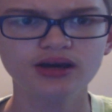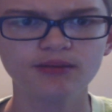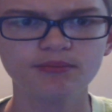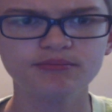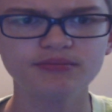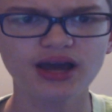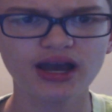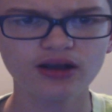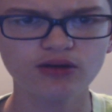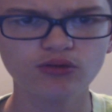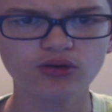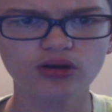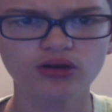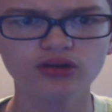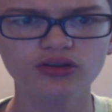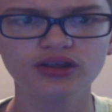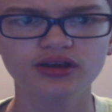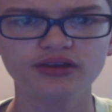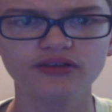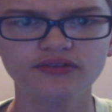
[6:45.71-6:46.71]

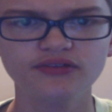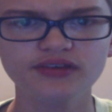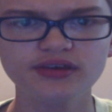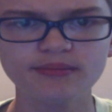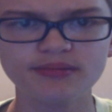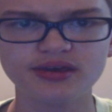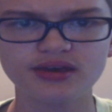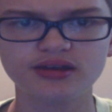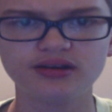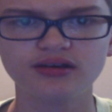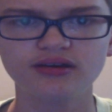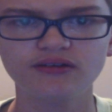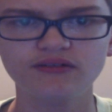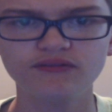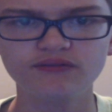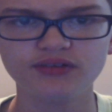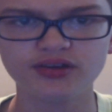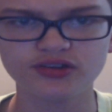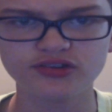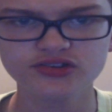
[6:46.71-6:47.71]
Macworld, Debian,
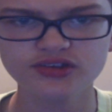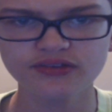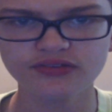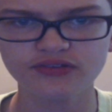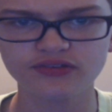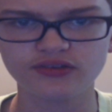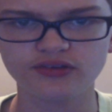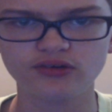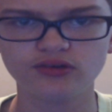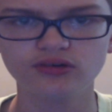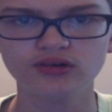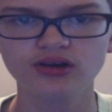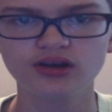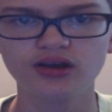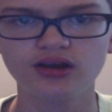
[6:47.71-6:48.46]
Fujitsu,